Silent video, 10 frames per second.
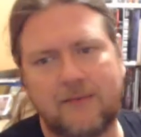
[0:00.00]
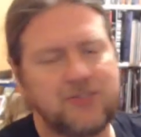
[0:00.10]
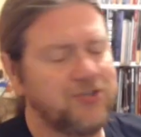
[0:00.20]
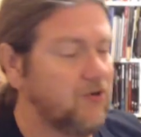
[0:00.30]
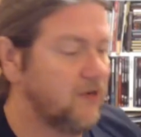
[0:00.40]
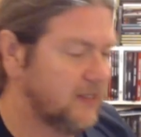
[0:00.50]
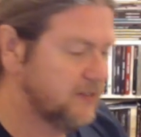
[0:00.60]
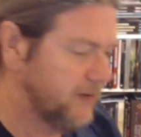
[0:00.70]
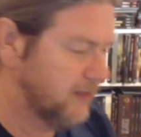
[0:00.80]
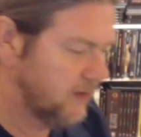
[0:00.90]
sure it's
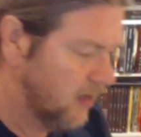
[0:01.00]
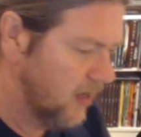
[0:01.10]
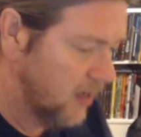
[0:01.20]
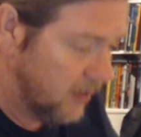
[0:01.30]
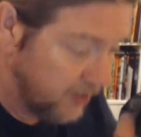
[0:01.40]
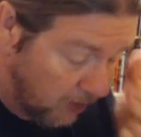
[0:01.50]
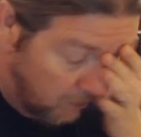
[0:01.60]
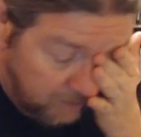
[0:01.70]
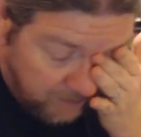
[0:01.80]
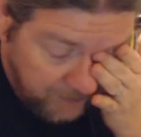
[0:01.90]
been,
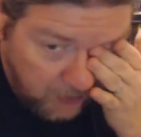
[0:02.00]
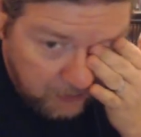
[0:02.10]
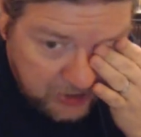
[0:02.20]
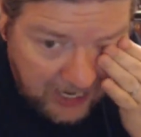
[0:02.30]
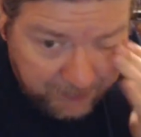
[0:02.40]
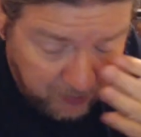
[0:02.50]
photoshopped or